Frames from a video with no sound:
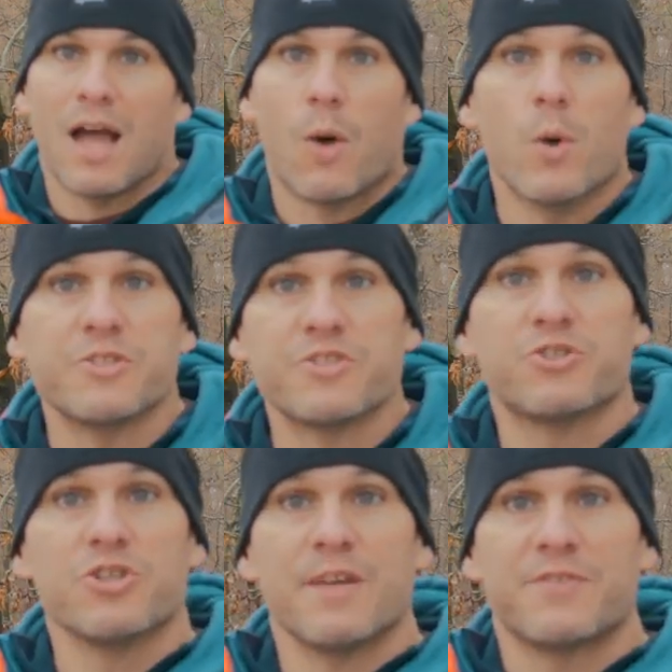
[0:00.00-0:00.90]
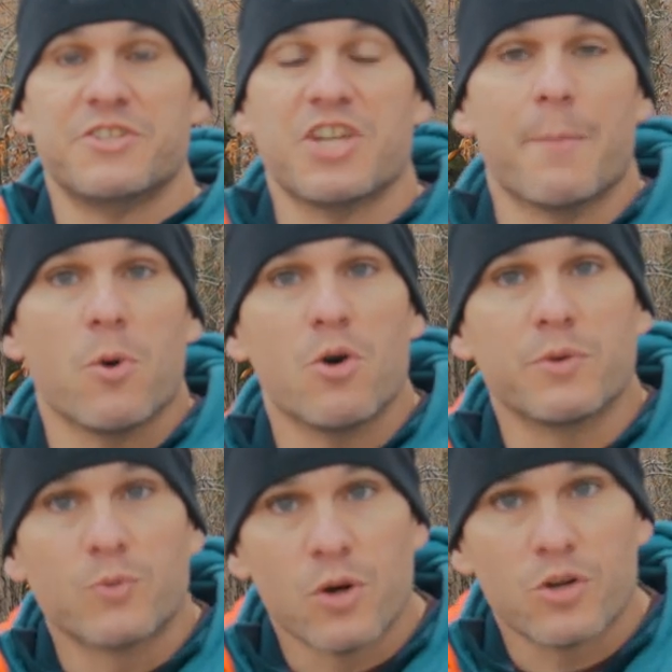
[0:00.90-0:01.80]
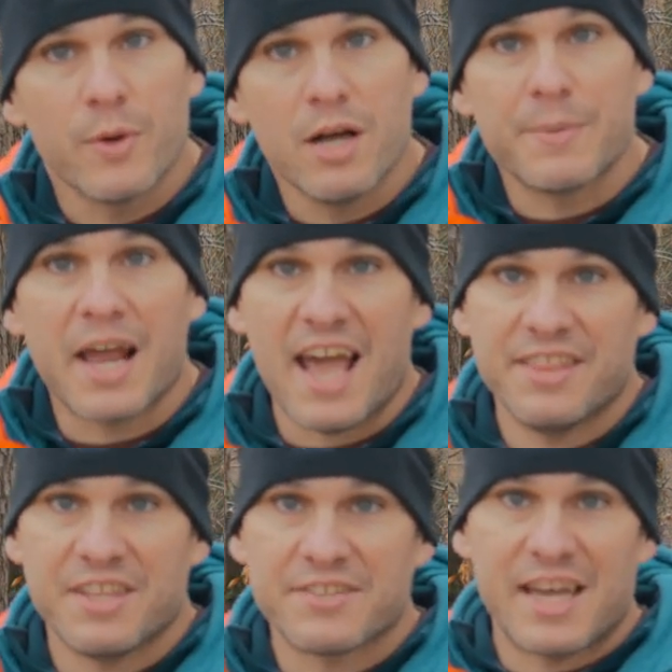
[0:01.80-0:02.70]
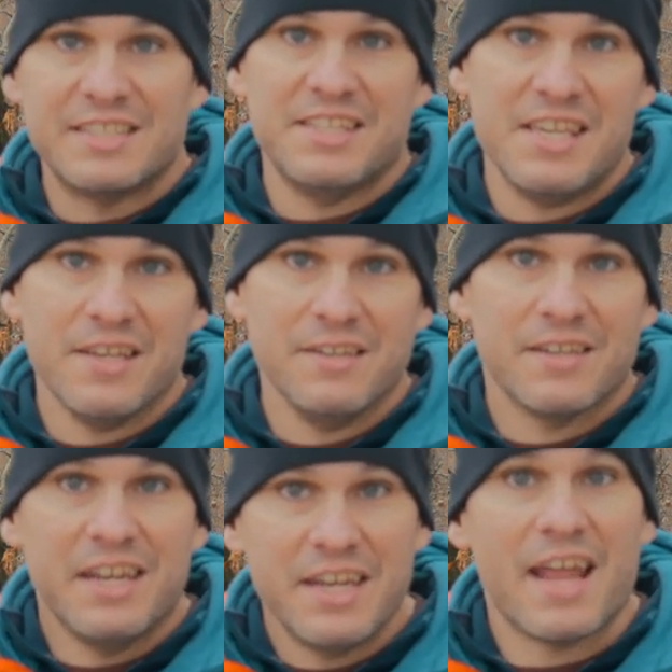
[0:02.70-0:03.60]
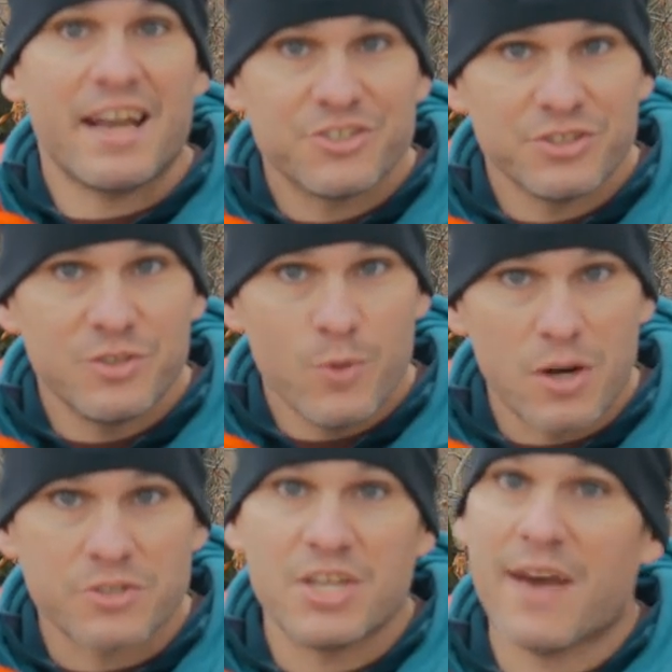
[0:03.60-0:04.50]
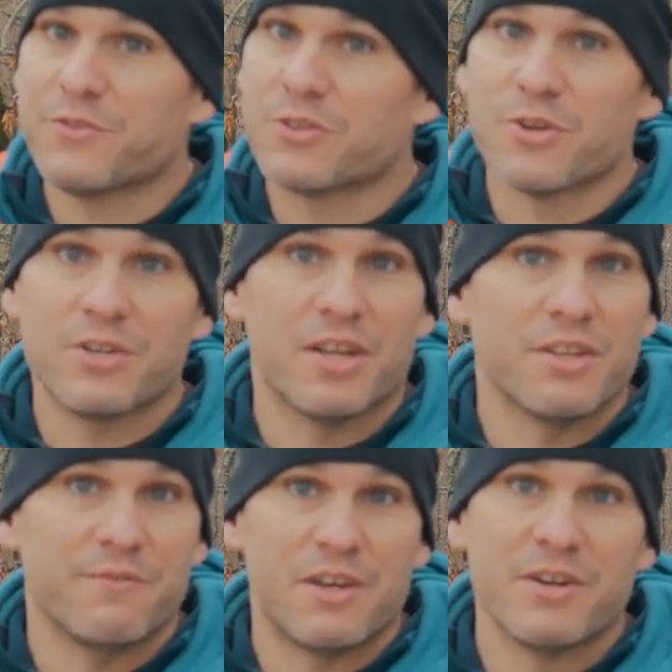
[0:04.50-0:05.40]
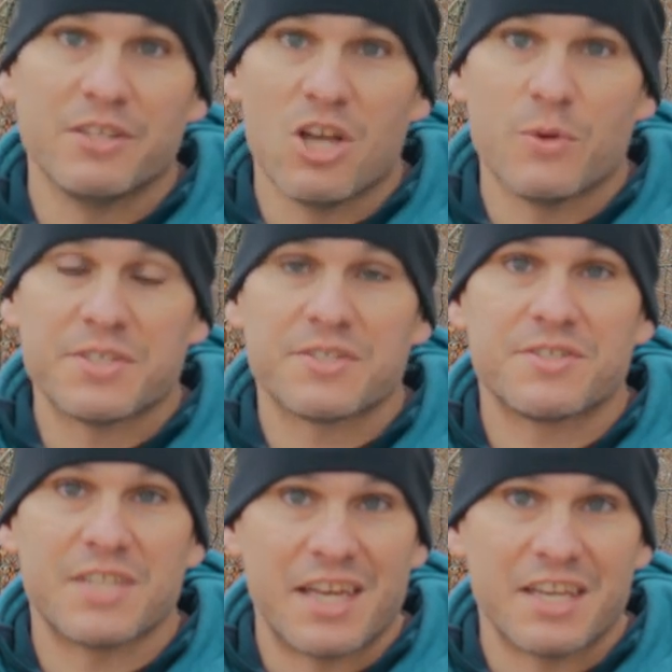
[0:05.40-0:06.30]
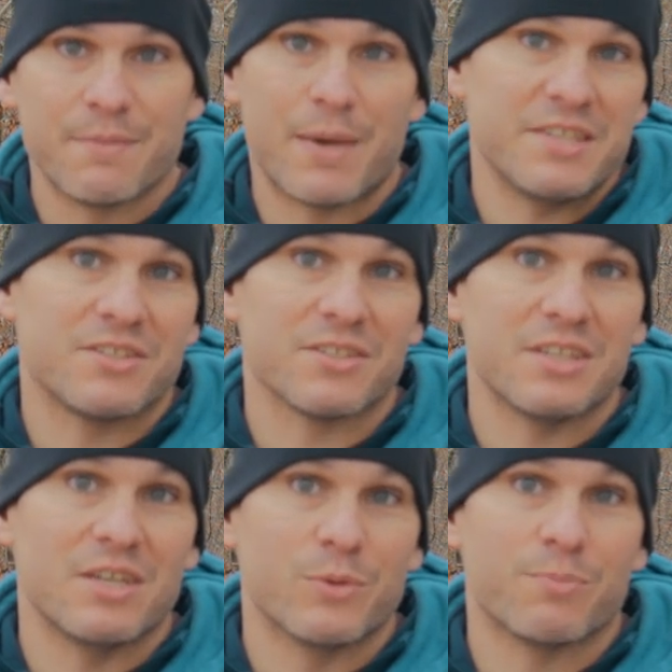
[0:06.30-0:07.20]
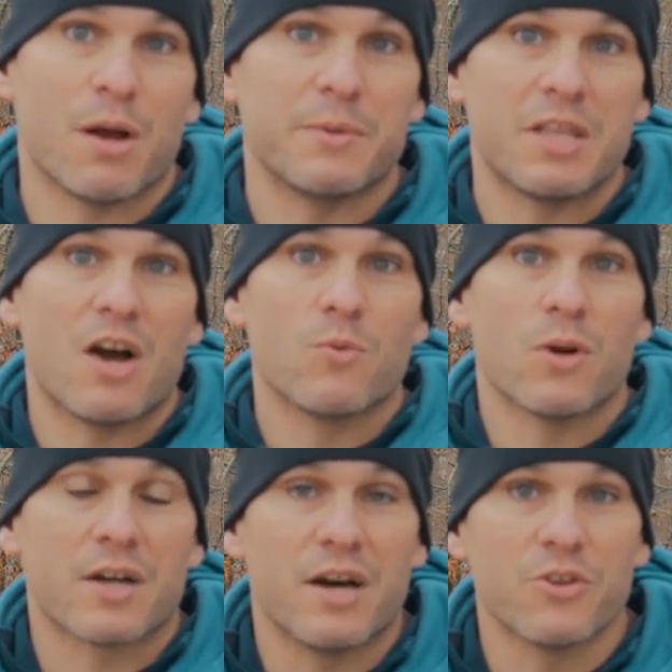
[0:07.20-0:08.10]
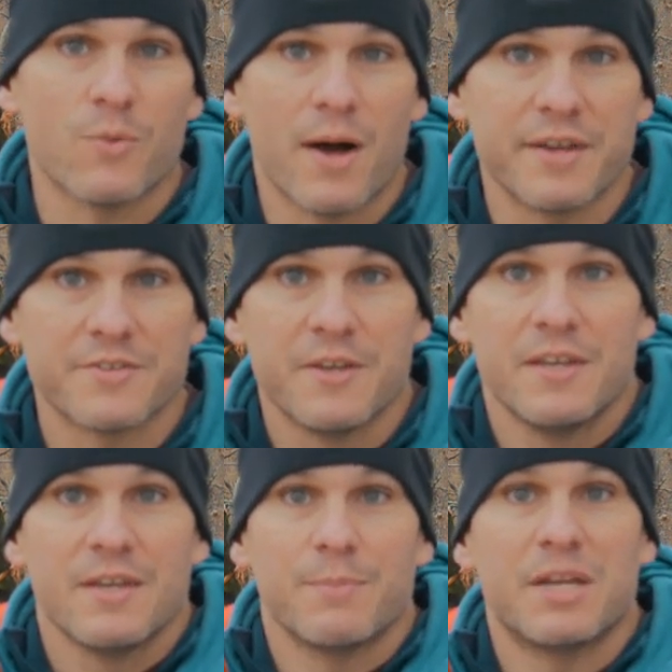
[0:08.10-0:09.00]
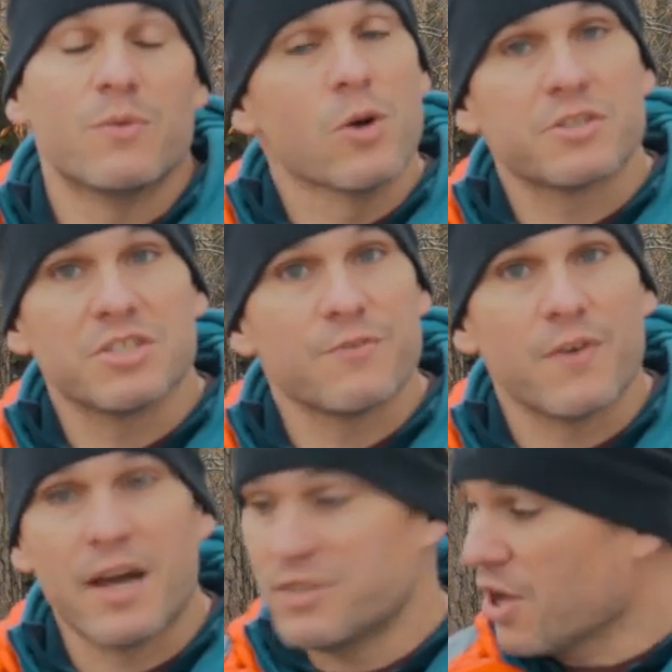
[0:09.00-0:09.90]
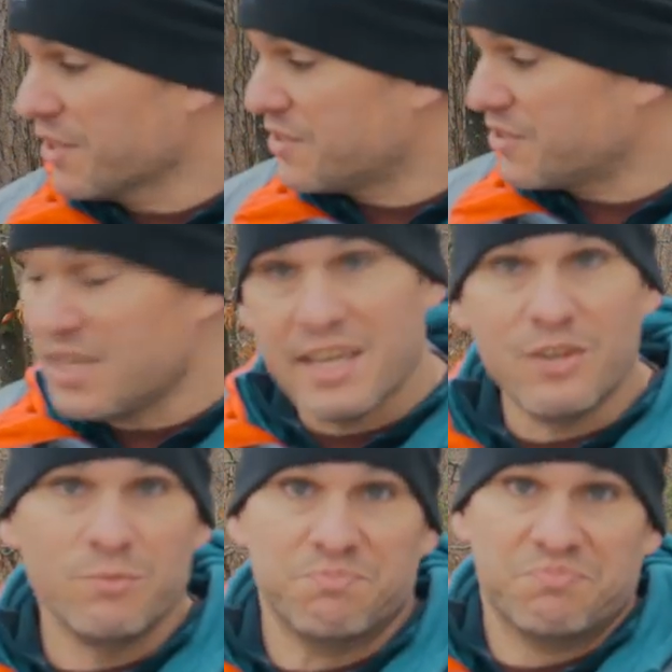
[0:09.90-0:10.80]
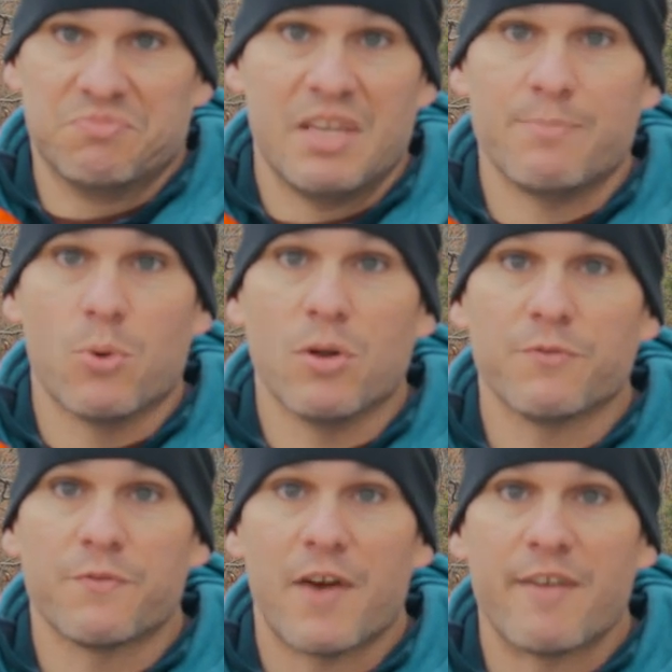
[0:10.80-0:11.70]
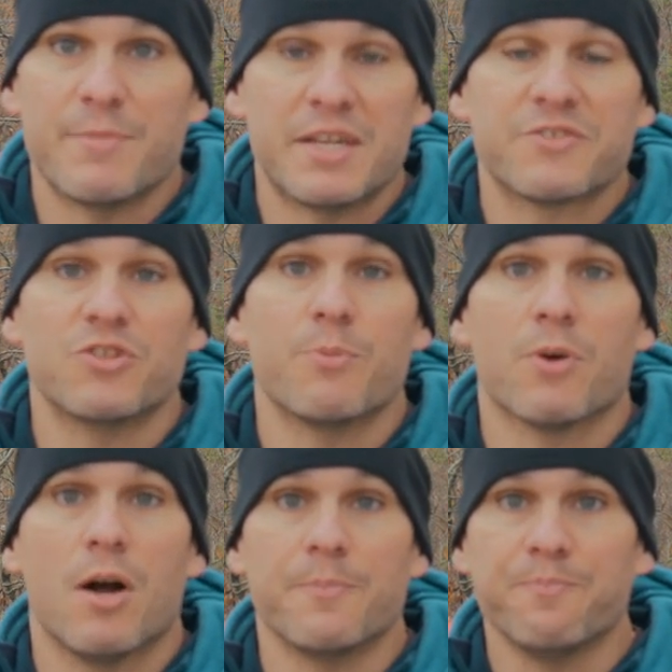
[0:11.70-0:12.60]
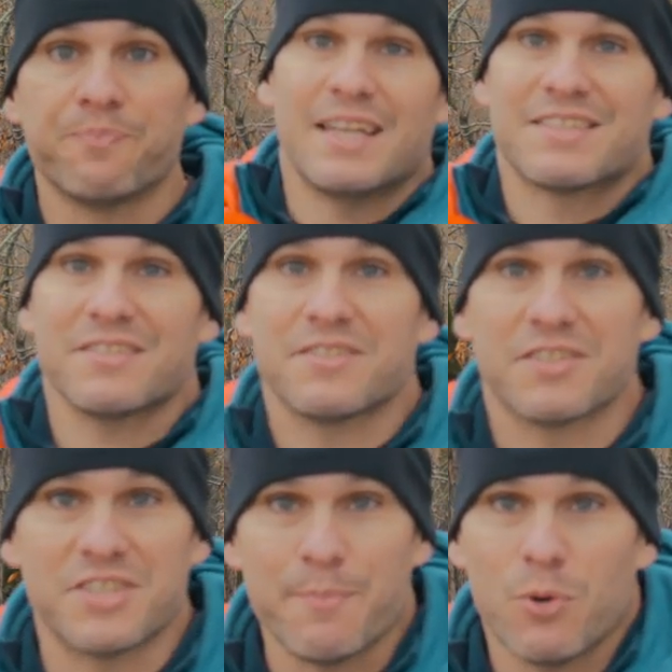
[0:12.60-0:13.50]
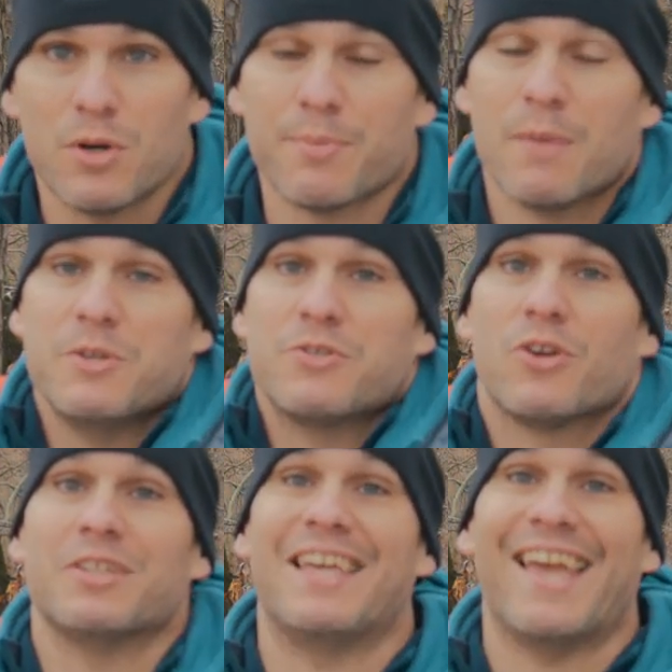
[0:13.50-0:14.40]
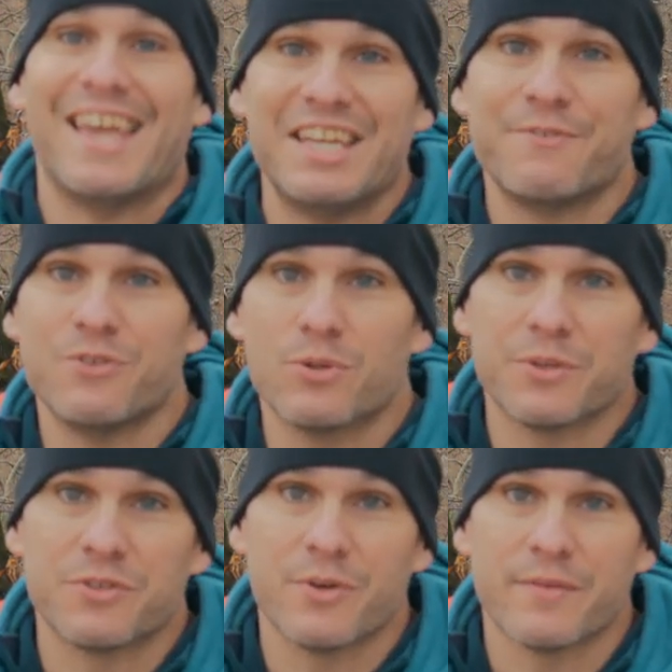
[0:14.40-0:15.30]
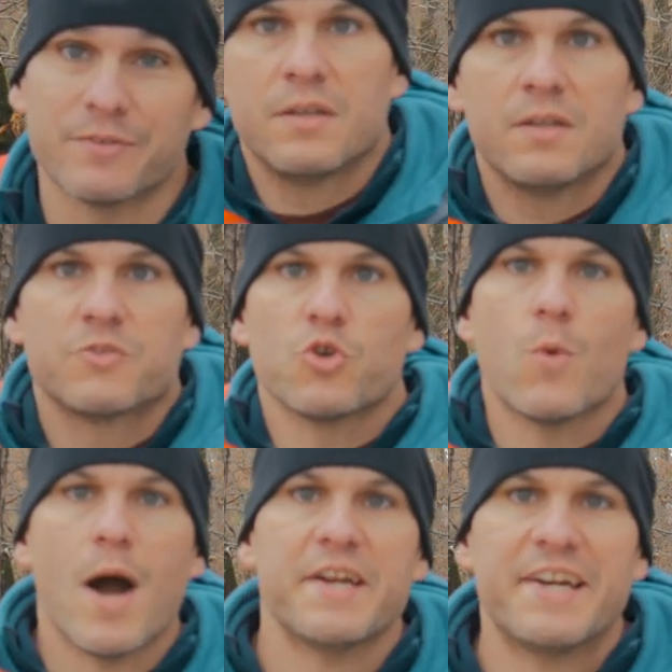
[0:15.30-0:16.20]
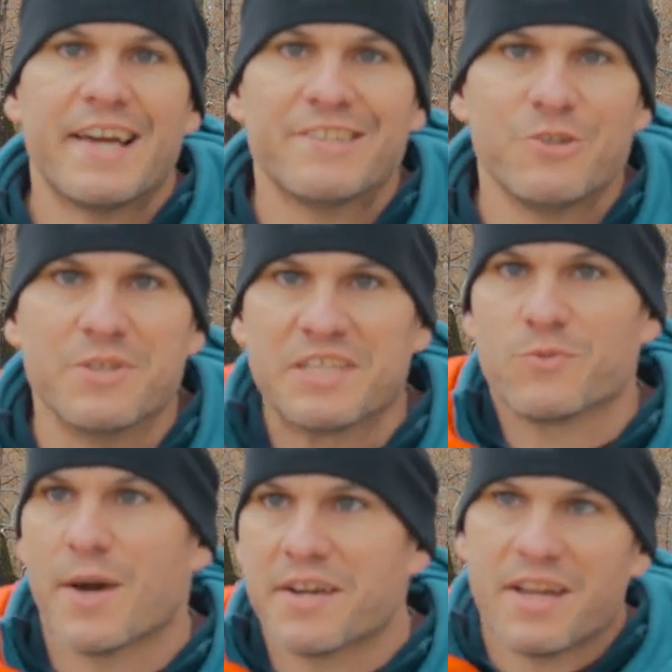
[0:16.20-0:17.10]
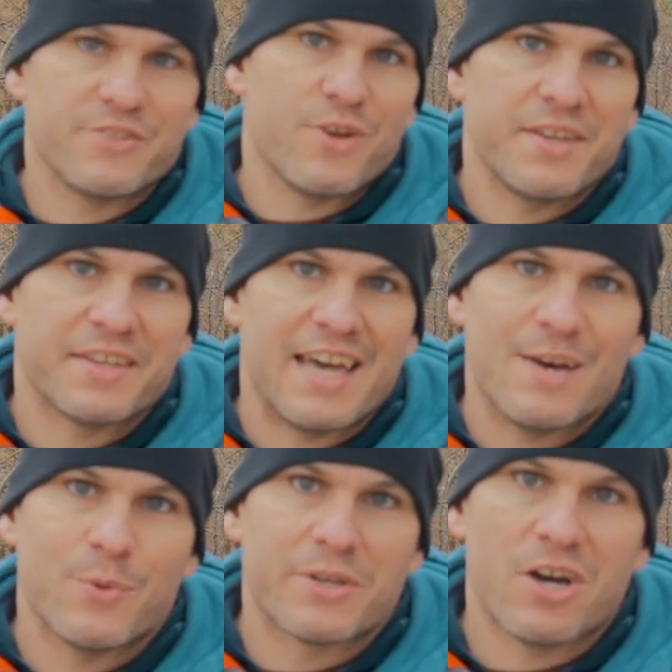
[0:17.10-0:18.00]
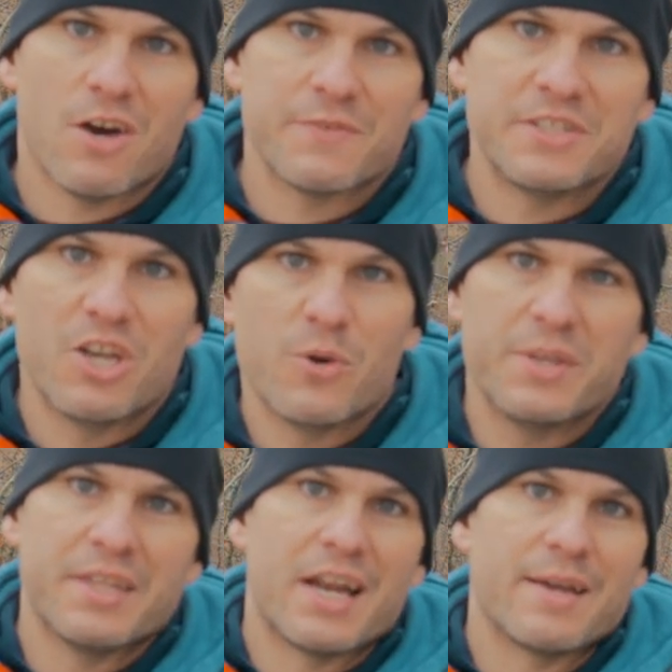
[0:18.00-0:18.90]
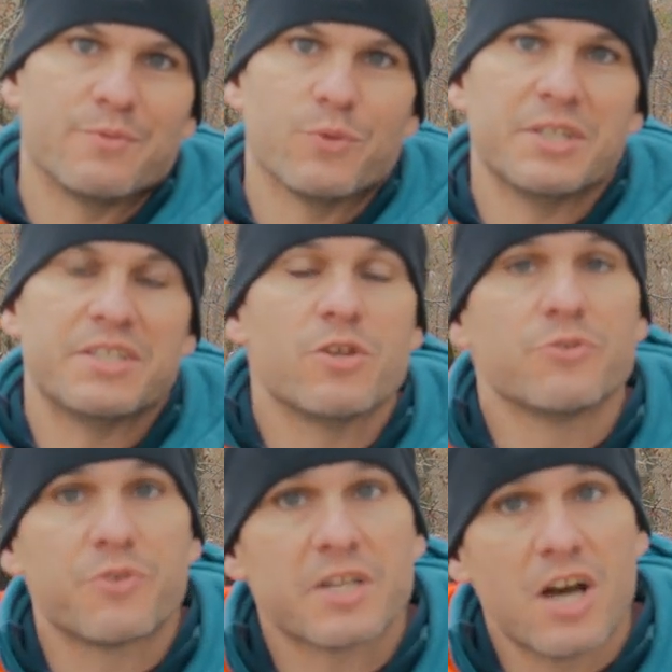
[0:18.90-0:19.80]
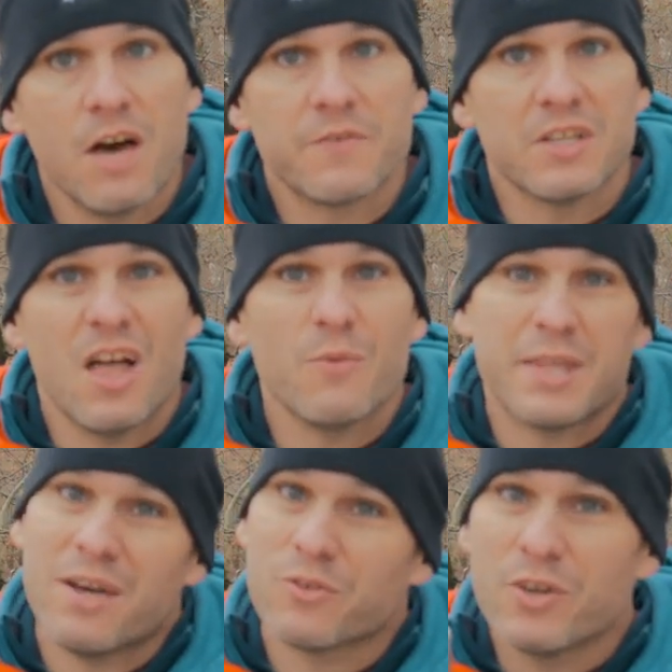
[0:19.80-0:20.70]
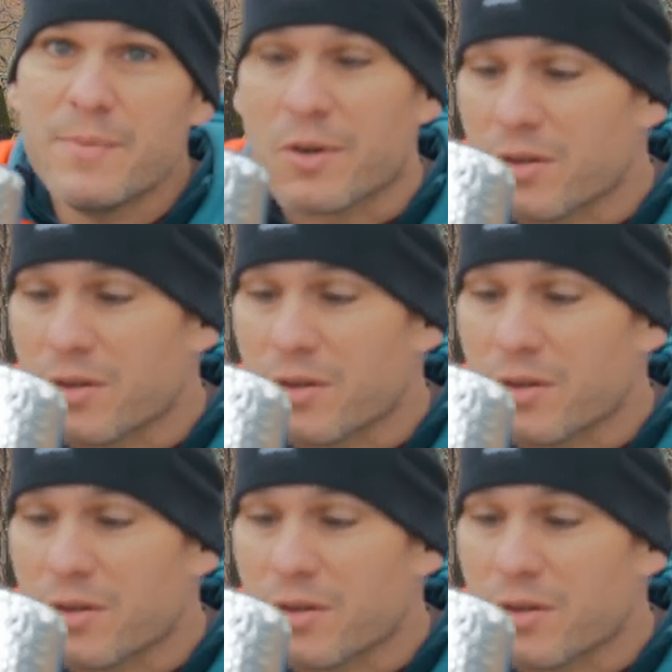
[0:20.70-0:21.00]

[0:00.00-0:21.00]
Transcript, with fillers: I wasn't sure if the Jetboil would work well, but I had this idea and it actually worked. You have to turn it on the very lowest setting. Basically, it would probably not work otherwise, but it worked just fine. Y'all could see it, it boiled for five minutes, no problem. And since it's the Jetboil, it probably used hardly any fuel whatsoever. So why did I do this? Why did I try the cowboy coffee knowing that I really don't drink coffee a lot without creamer?